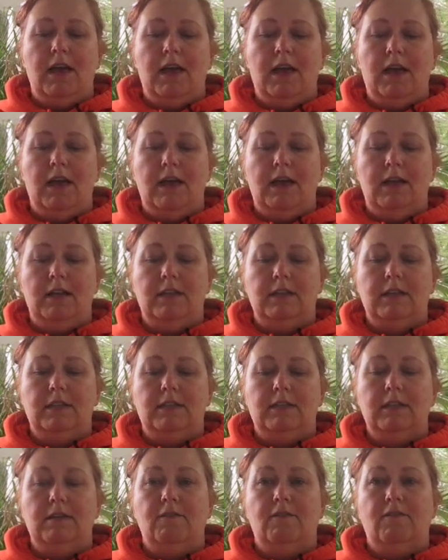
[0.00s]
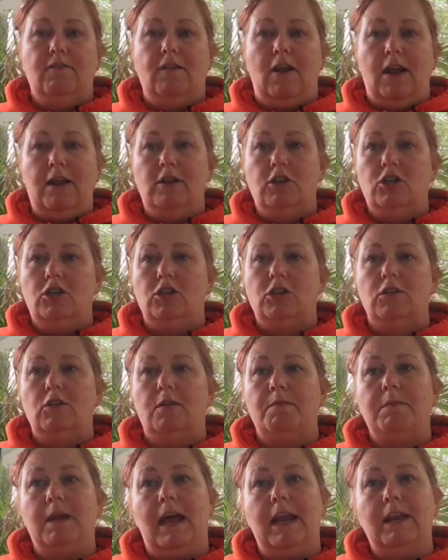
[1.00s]
and it's in French, so
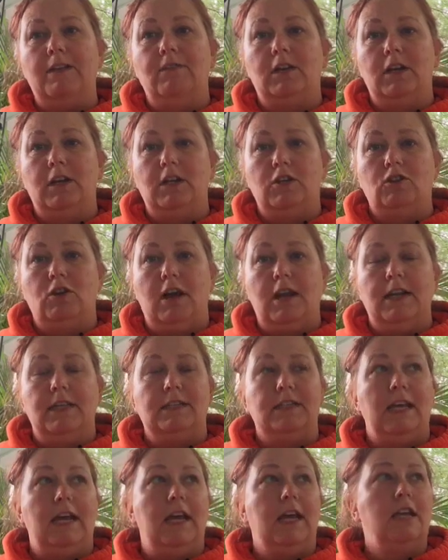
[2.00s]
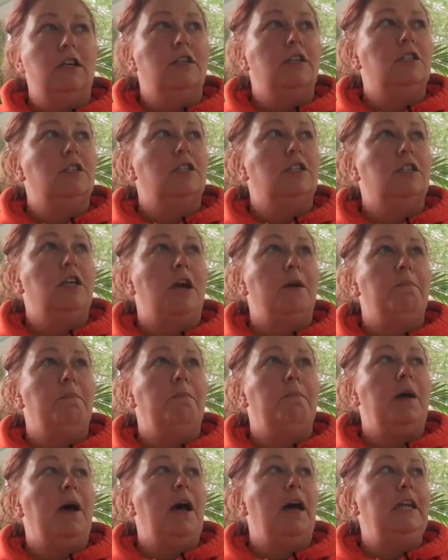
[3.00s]
I'm not even going to try to say it.
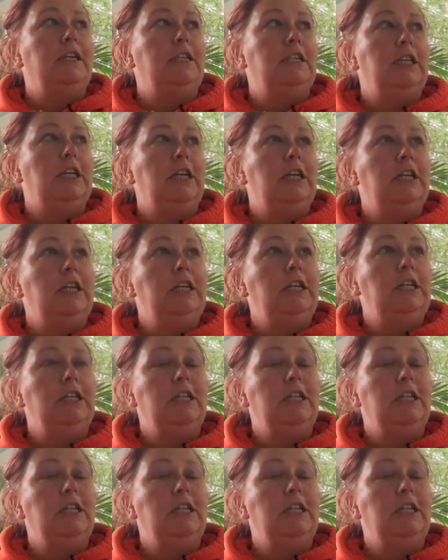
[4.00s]
Champignon.